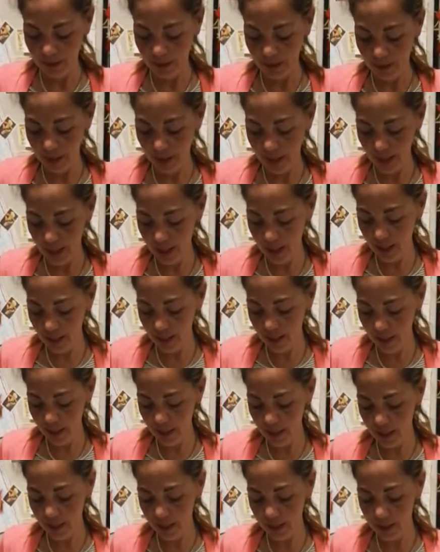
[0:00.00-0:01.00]
Okay,
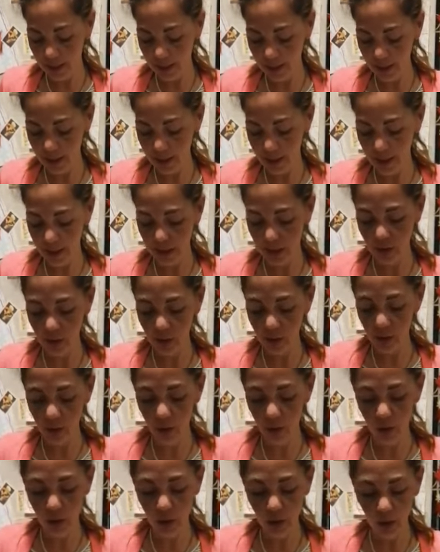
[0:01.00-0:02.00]
nice and
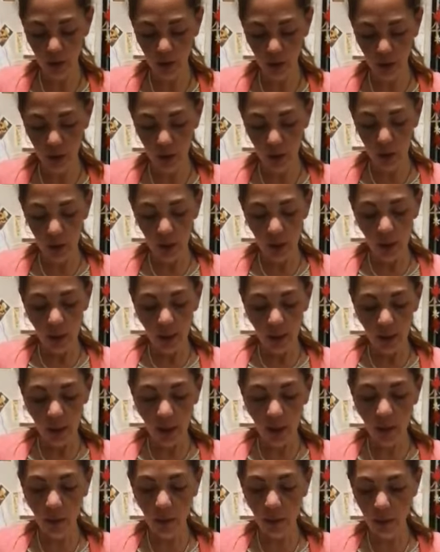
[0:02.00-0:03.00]
strong.
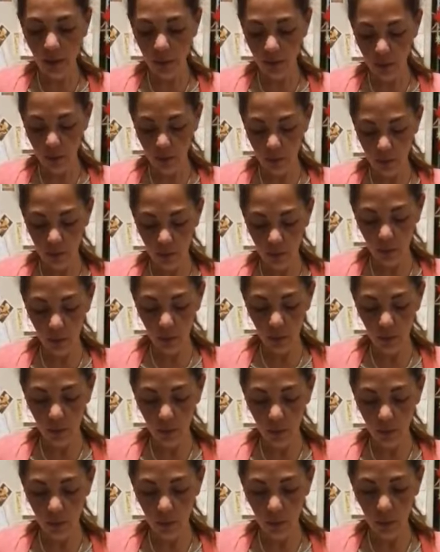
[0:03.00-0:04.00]
Now,
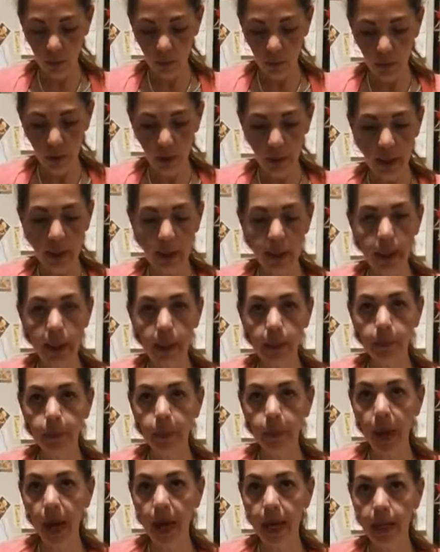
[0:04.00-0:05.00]
this is
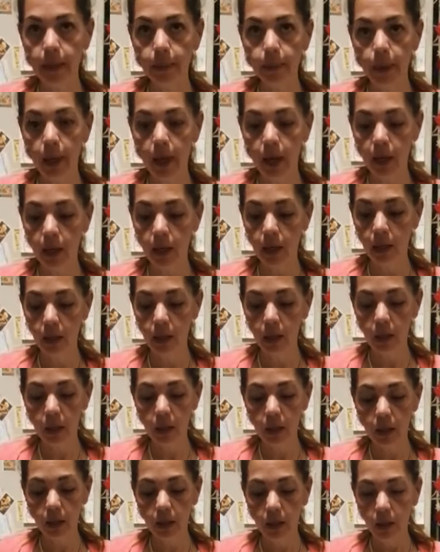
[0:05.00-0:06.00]
paper.
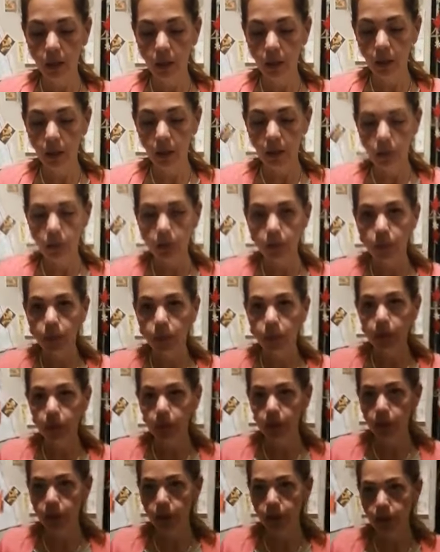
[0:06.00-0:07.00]

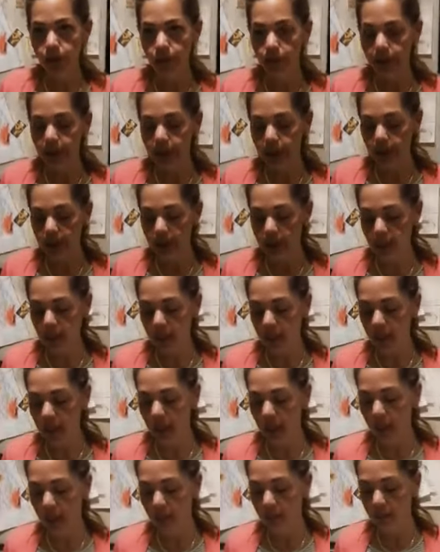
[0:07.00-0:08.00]
What do you think is going to
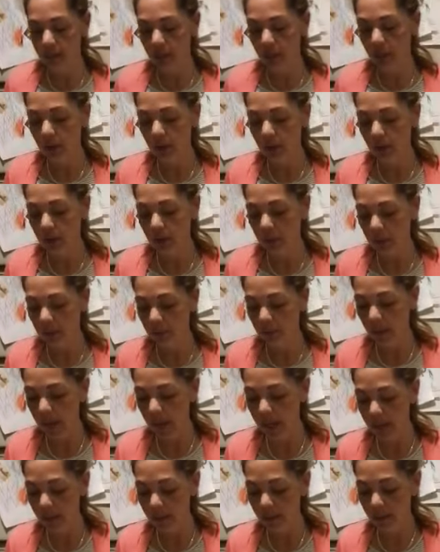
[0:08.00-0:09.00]
happen with
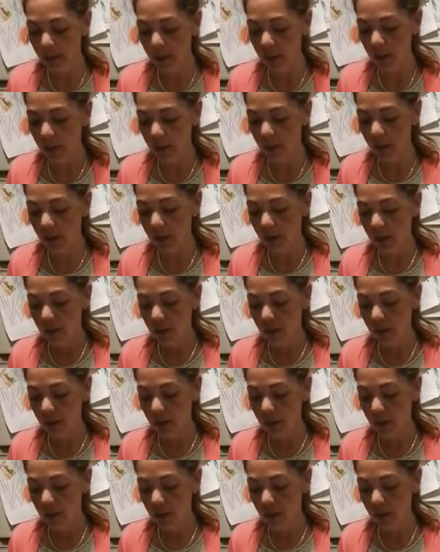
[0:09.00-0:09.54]
paper?